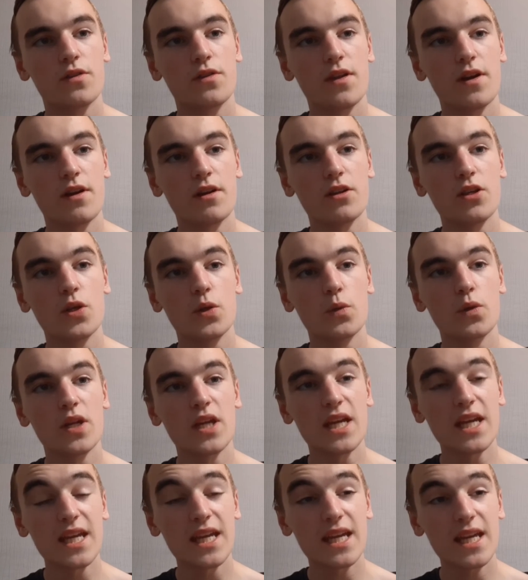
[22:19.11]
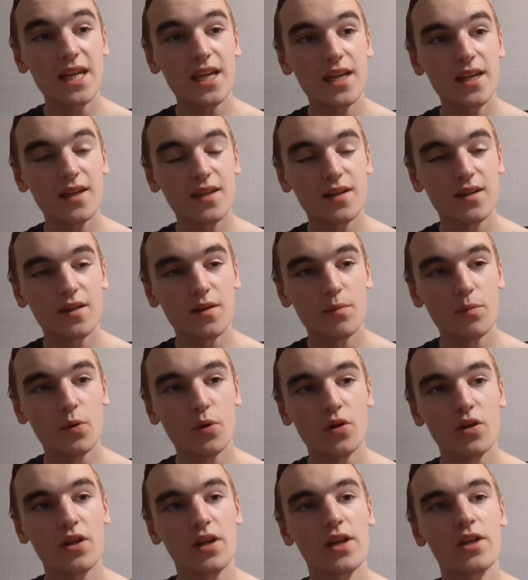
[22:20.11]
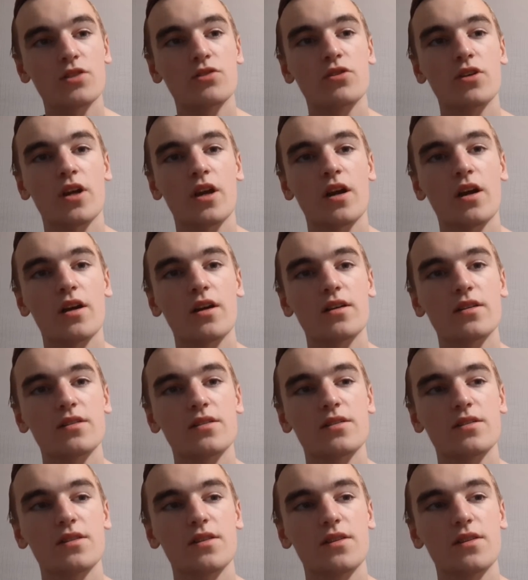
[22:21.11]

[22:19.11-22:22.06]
they're unique among electric cars